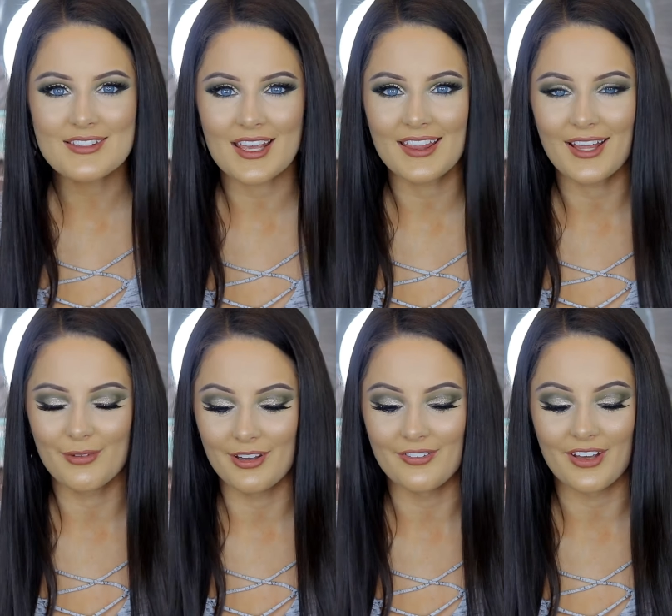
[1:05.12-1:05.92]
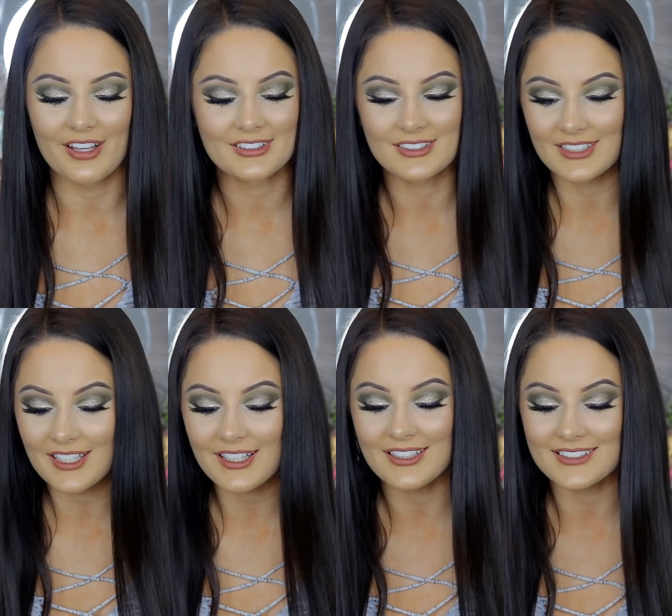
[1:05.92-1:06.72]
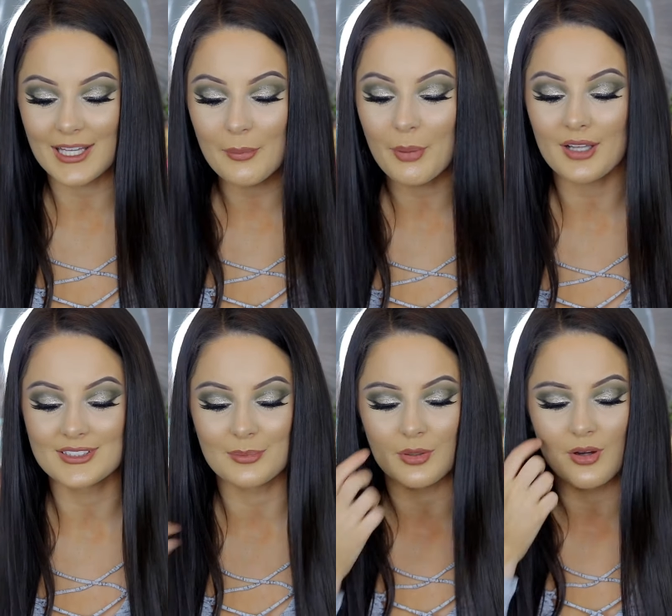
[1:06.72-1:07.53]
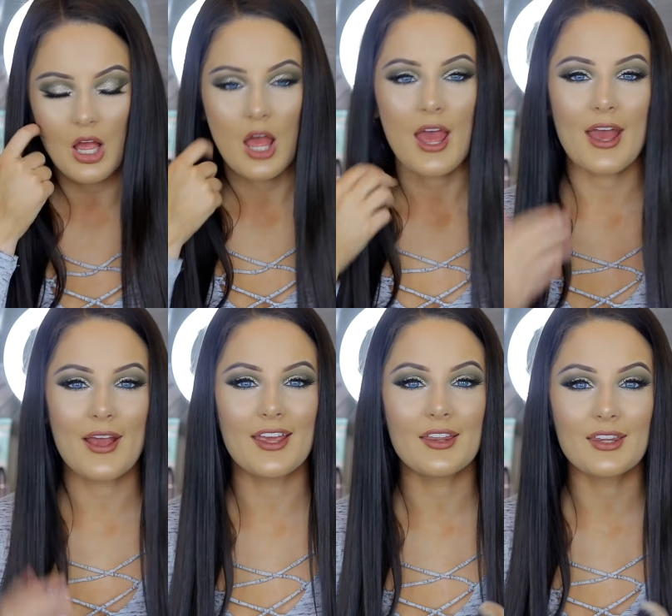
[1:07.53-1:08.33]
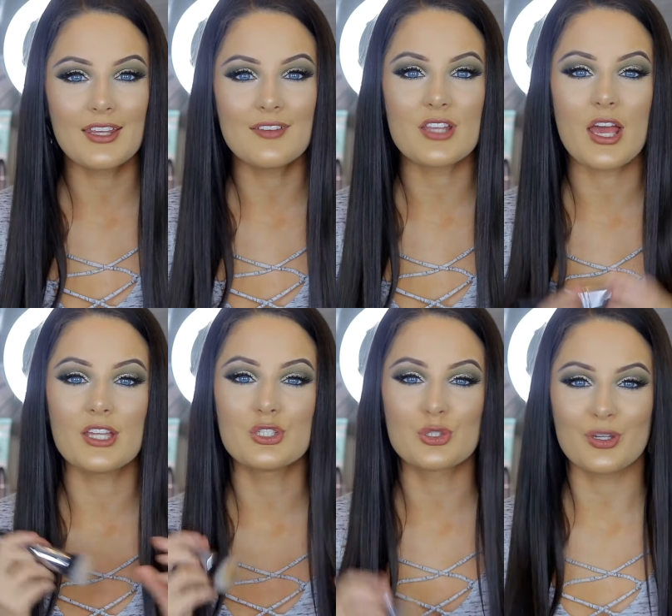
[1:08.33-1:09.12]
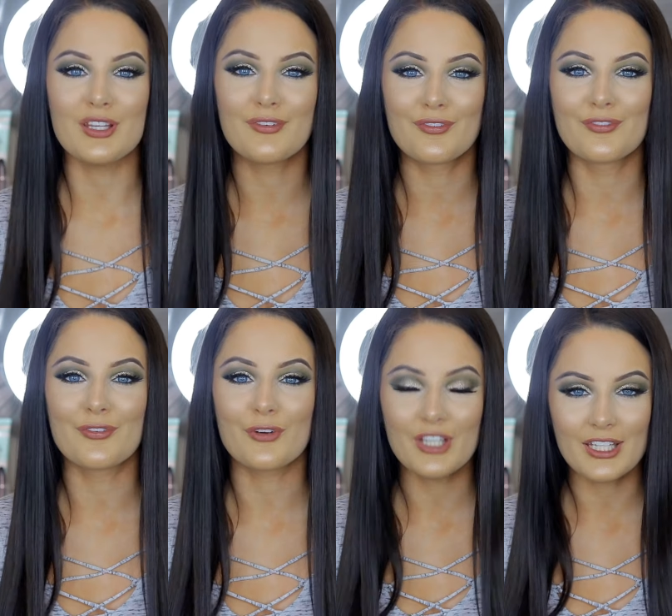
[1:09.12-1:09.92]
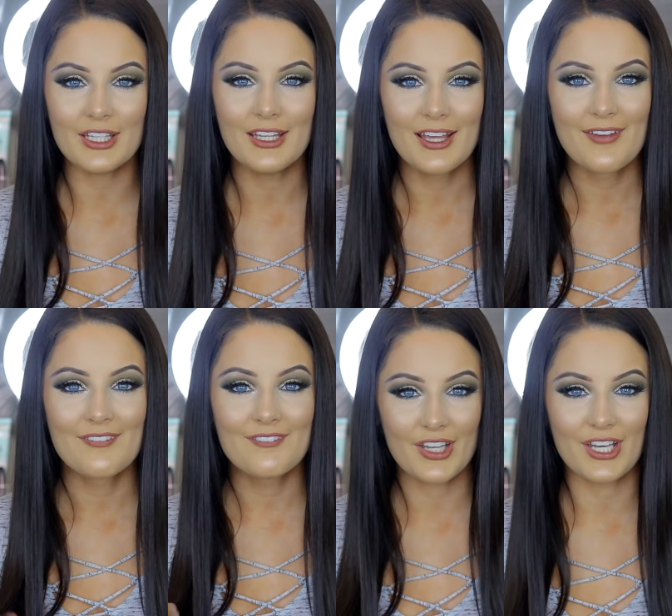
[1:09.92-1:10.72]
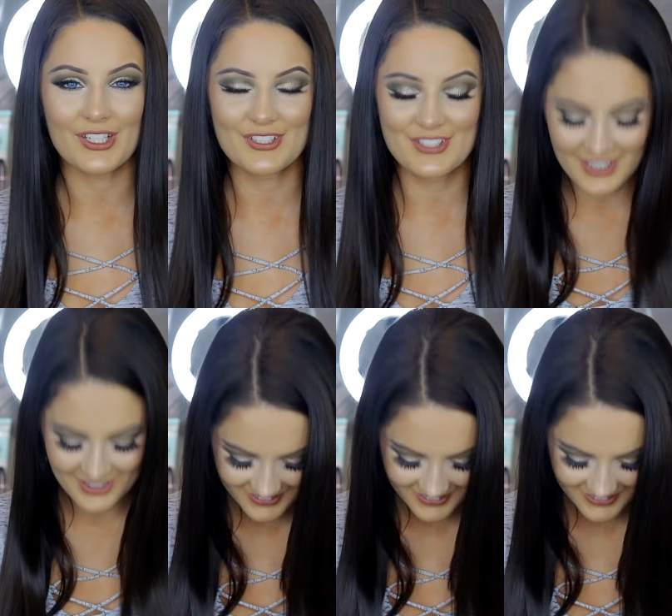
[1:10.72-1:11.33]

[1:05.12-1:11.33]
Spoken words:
to say that really fast because it is impossible. It leaves a streak free finish.